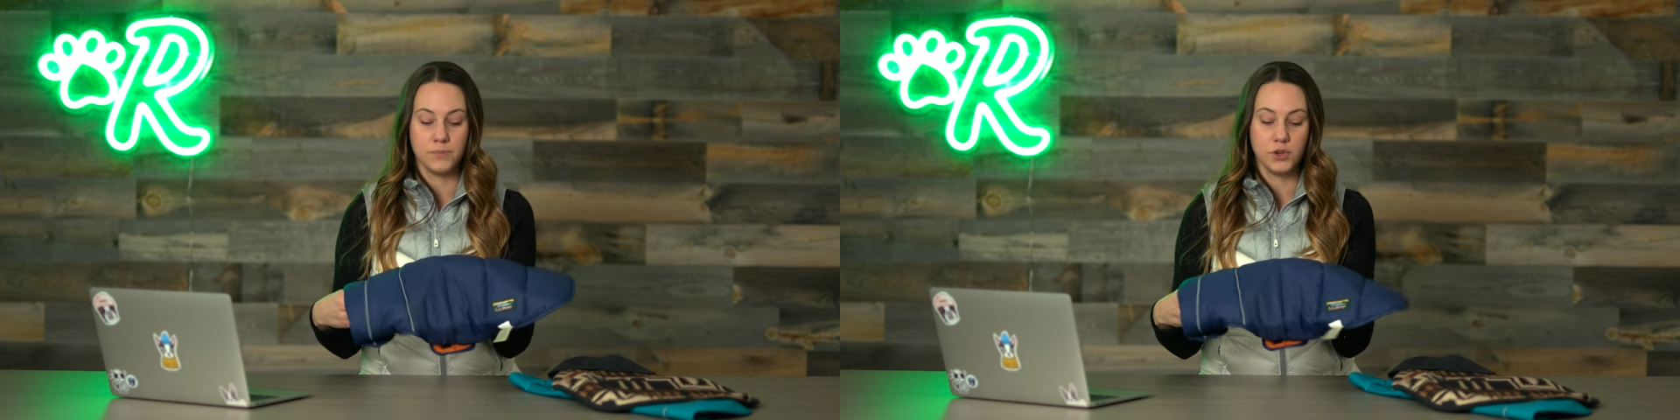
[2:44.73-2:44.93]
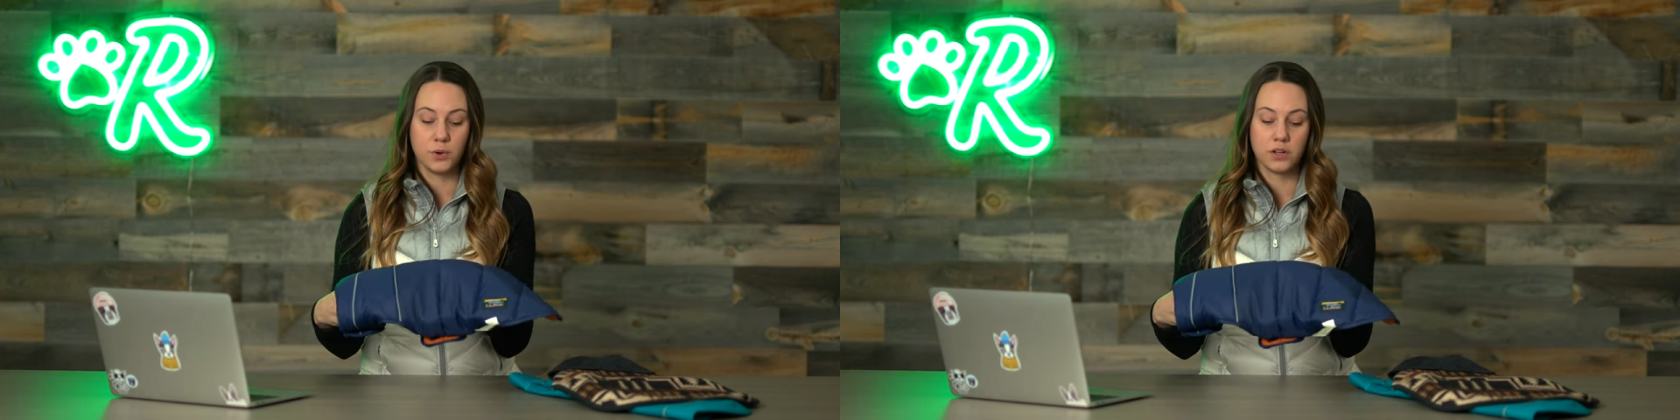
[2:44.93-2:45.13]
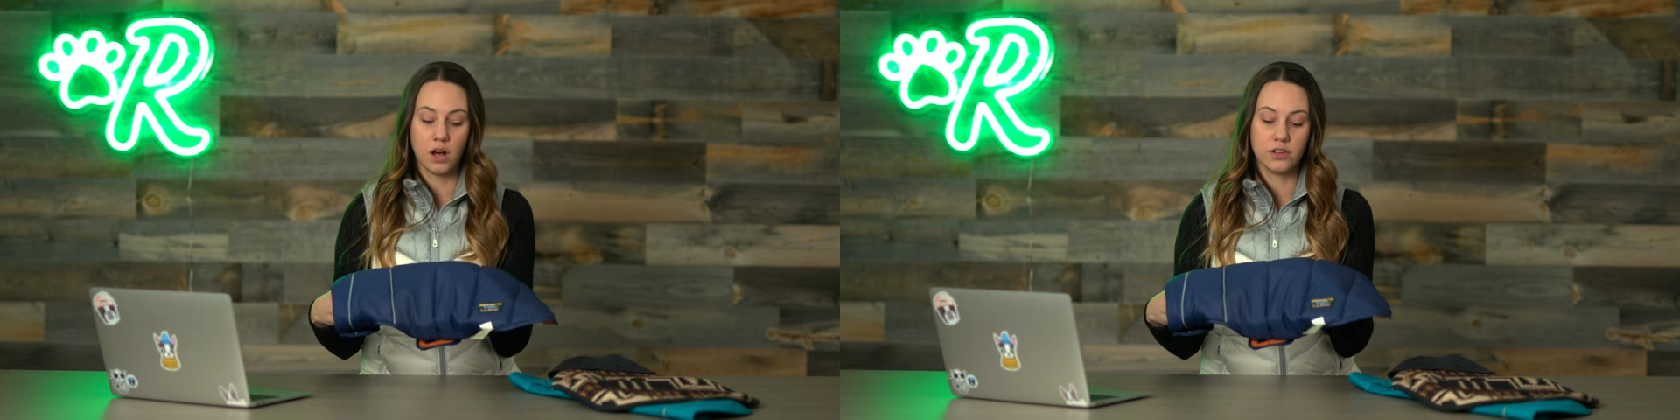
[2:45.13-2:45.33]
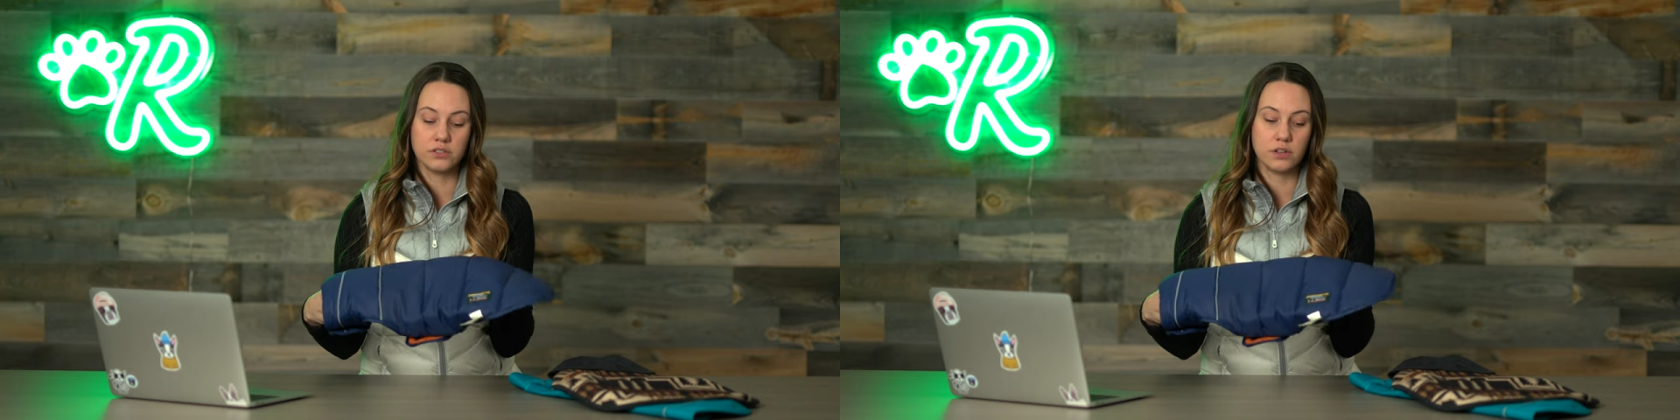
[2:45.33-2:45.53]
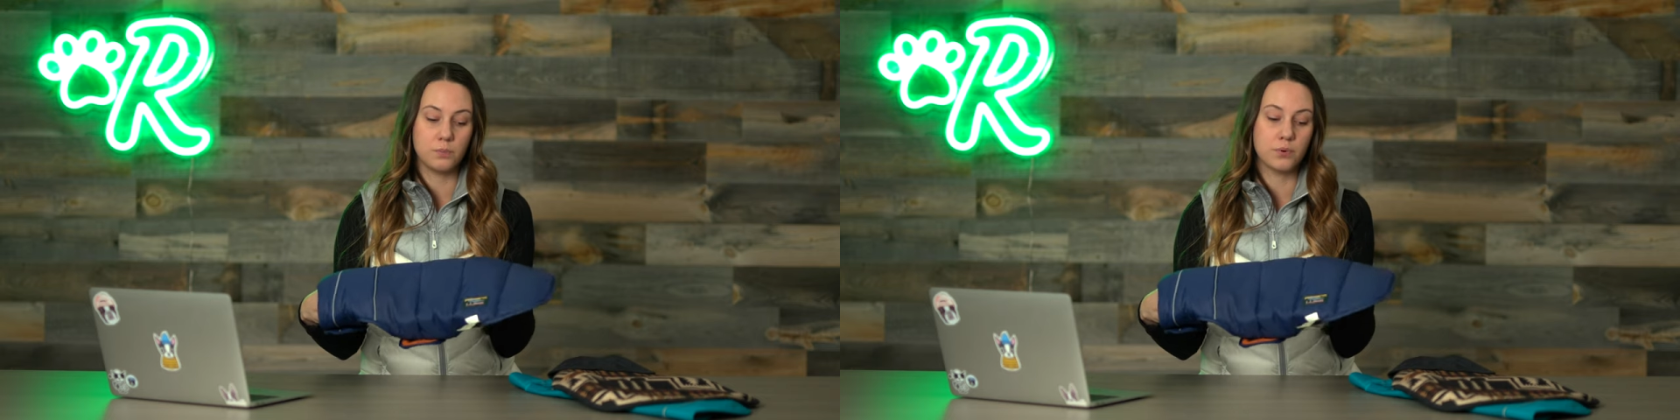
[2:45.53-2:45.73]
You could
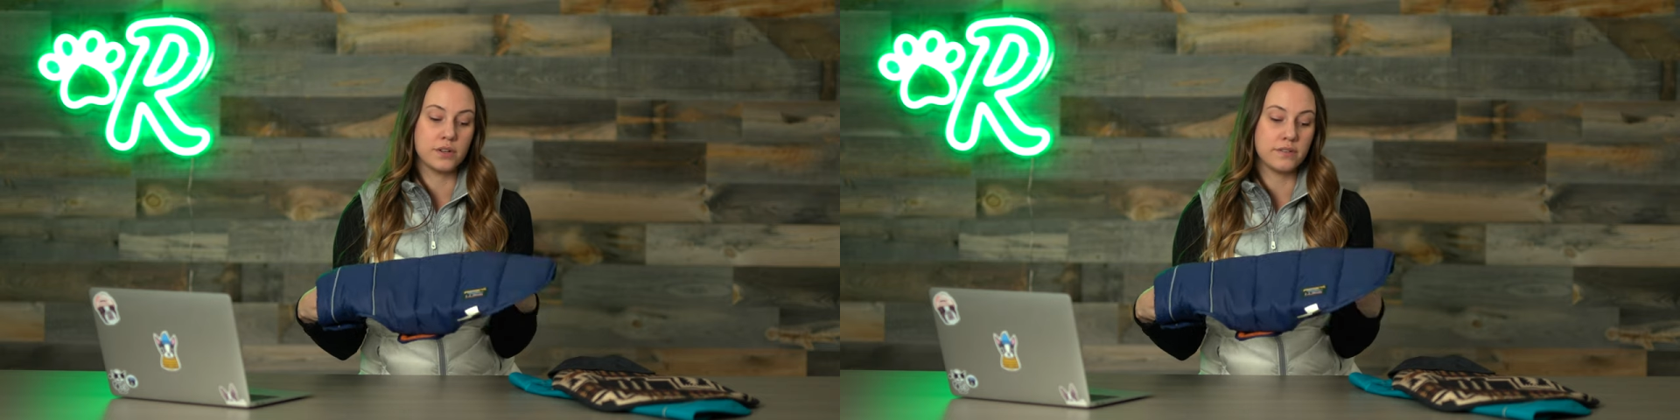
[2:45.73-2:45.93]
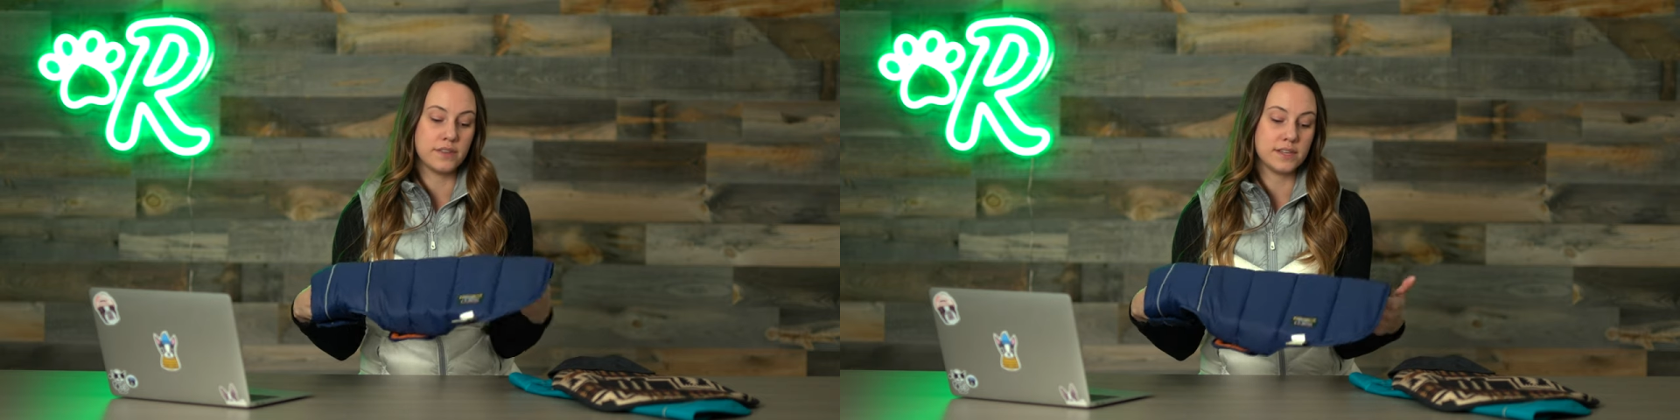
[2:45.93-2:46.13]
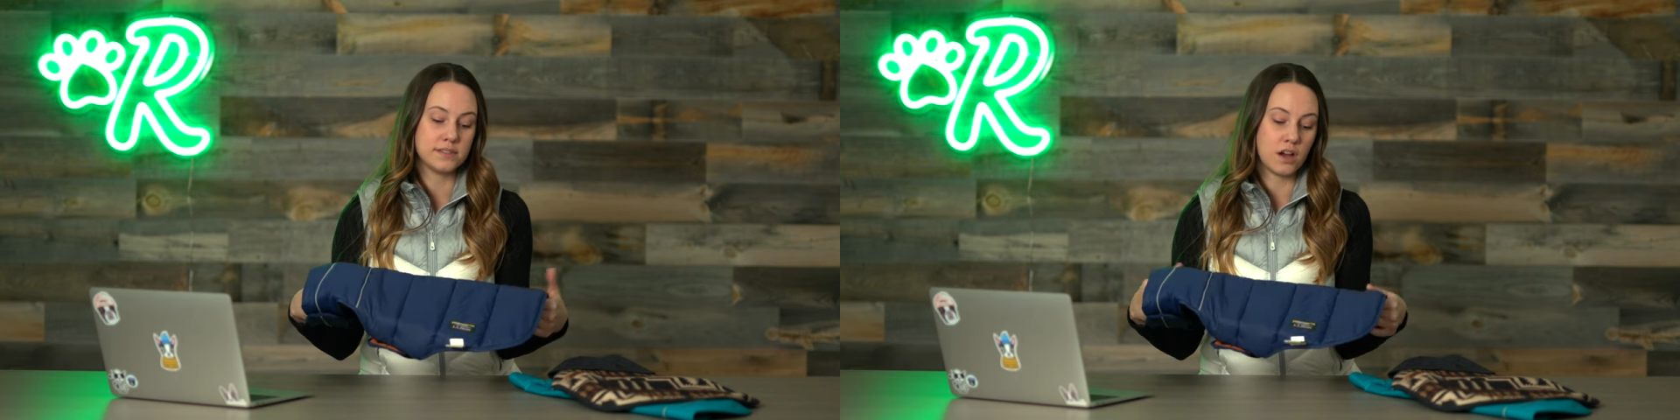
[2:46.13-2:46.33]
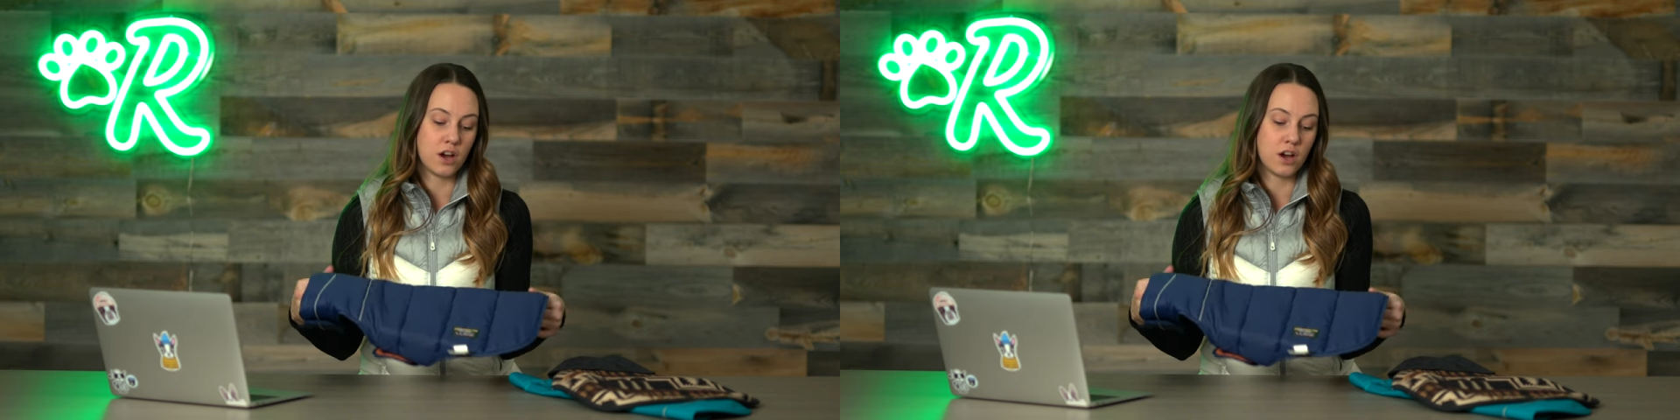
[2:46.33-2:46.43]
also put this